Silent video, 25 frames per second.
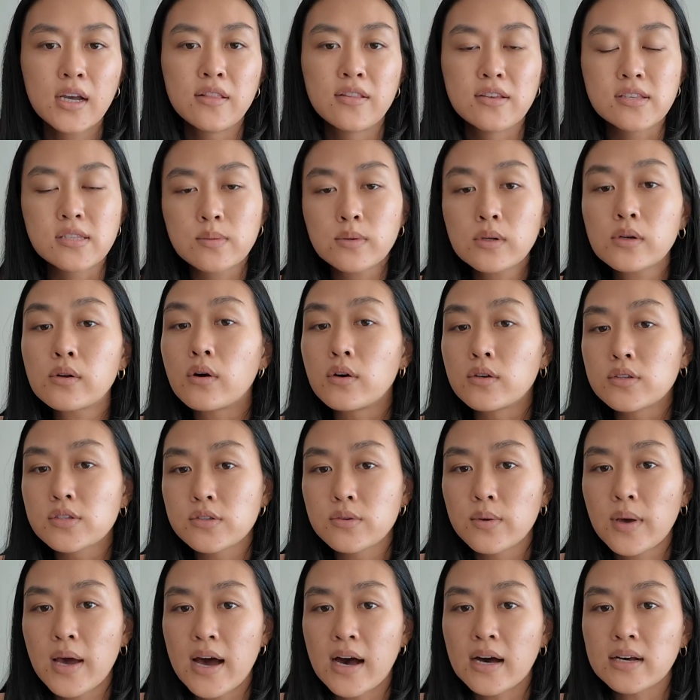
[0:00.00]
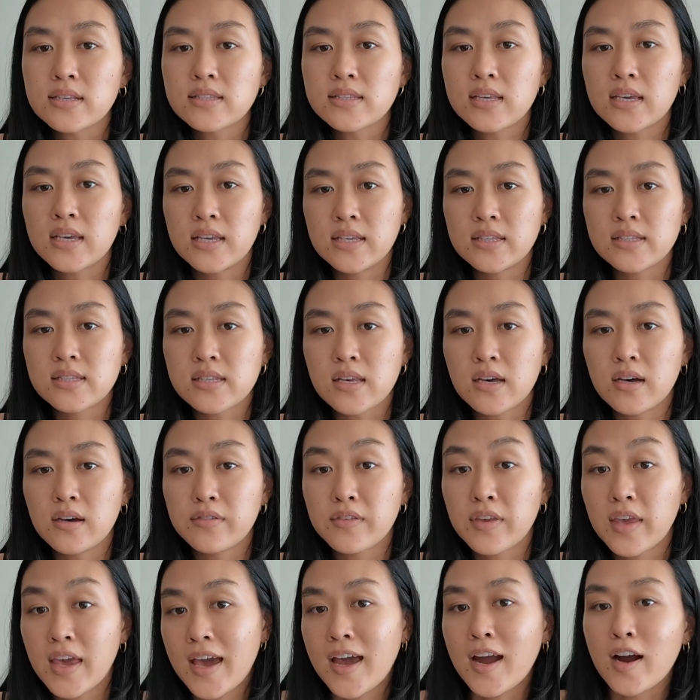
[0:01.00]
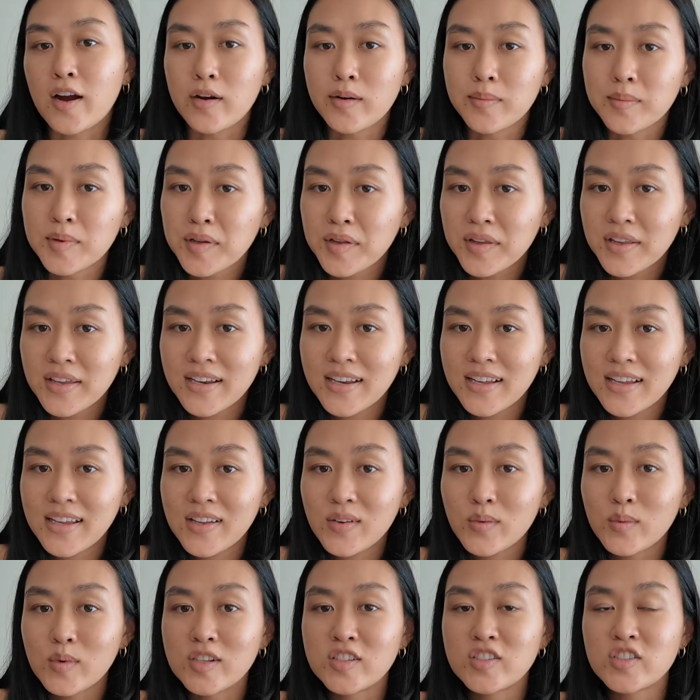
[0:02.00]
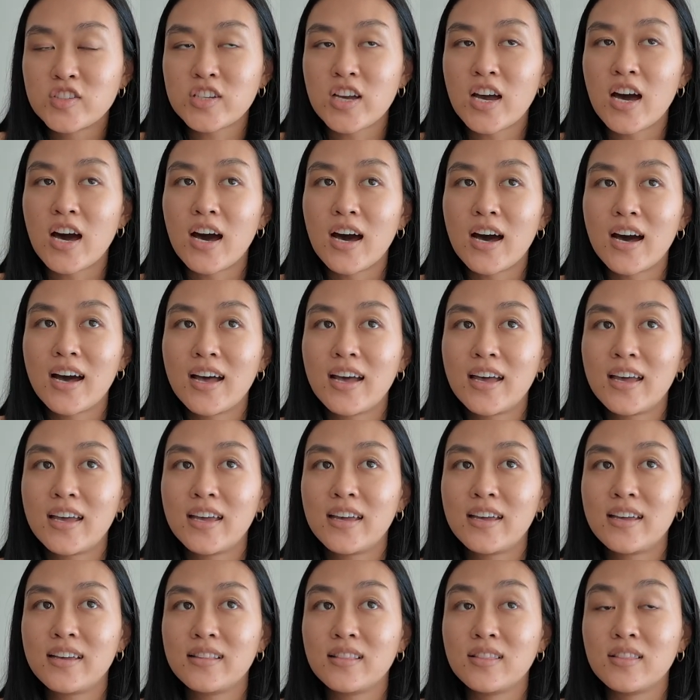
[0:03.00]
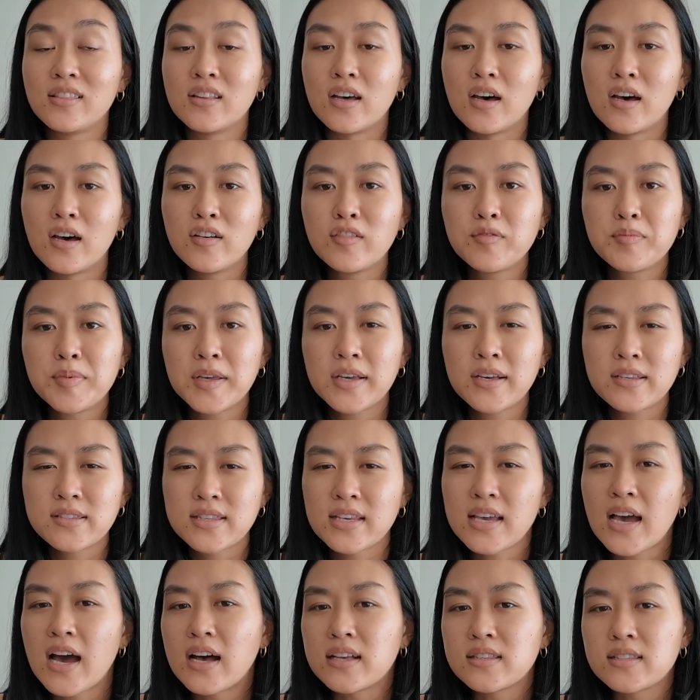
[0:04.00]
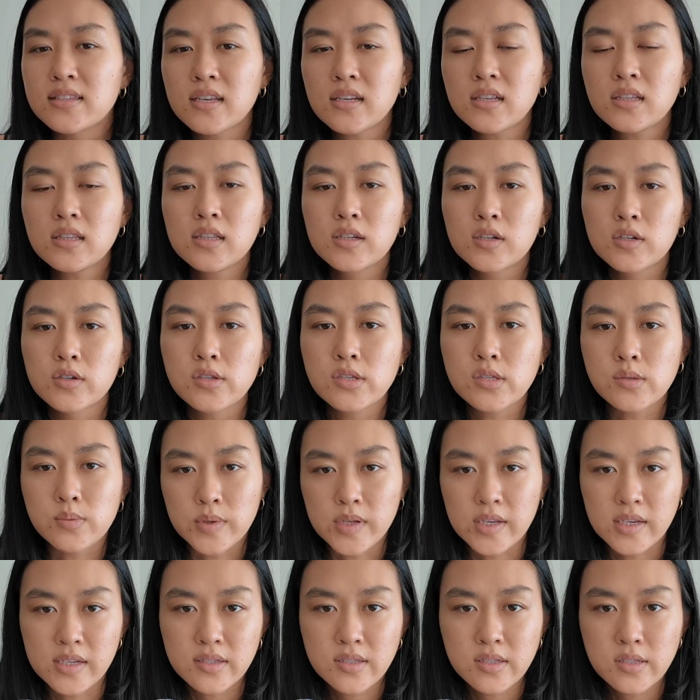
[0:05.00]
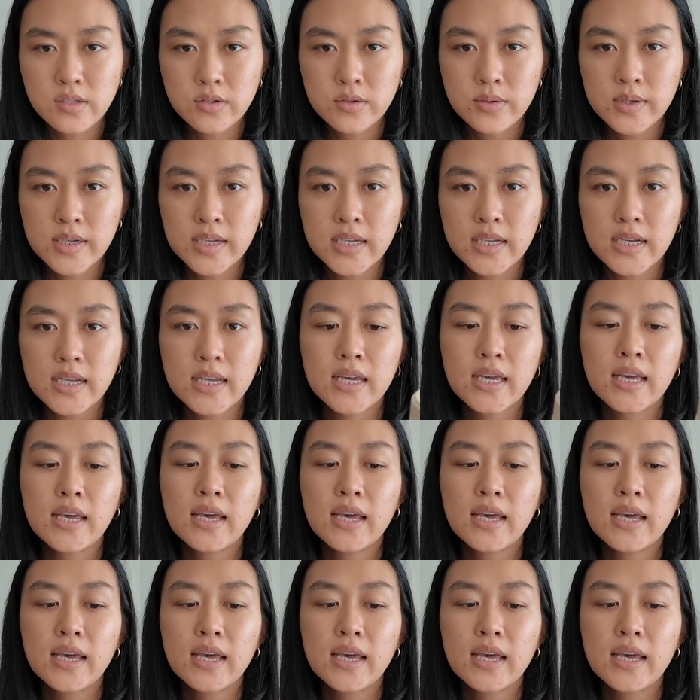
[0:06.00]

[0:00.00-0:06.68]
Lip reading: This one also has hints of caramel in it, which I love because it adds like a little sweetness to it.